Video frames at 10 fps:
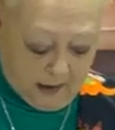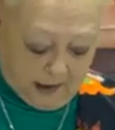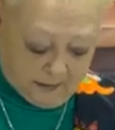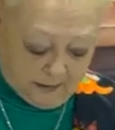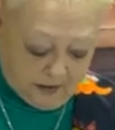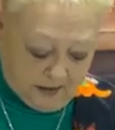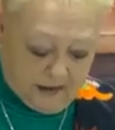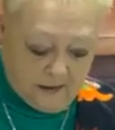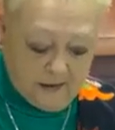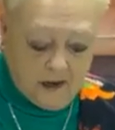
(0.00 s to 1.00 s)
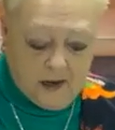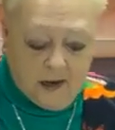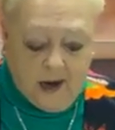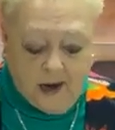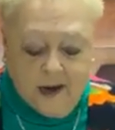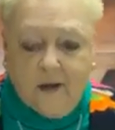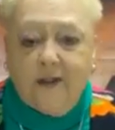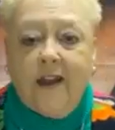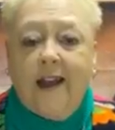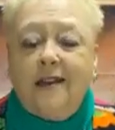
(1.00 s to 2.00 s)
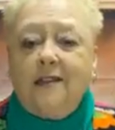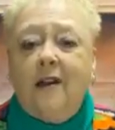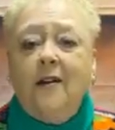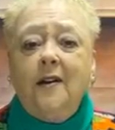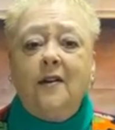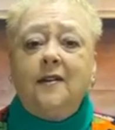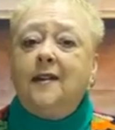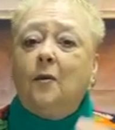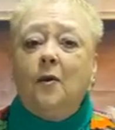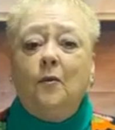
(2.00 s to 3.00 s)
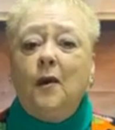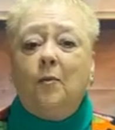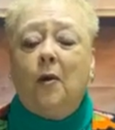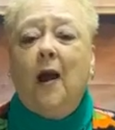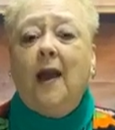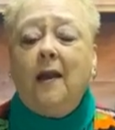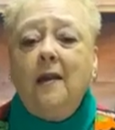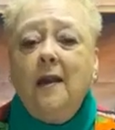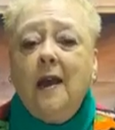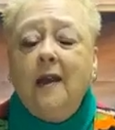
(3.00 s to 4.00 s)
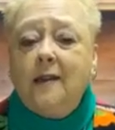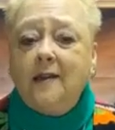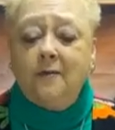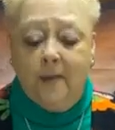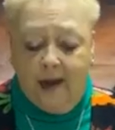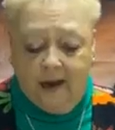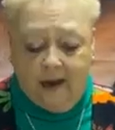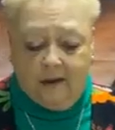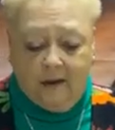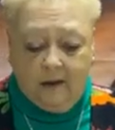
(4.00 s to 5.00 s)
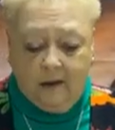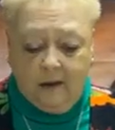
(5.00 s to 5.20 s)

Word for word: Hallelujah. Another thing I saw in here is that when we pray, this man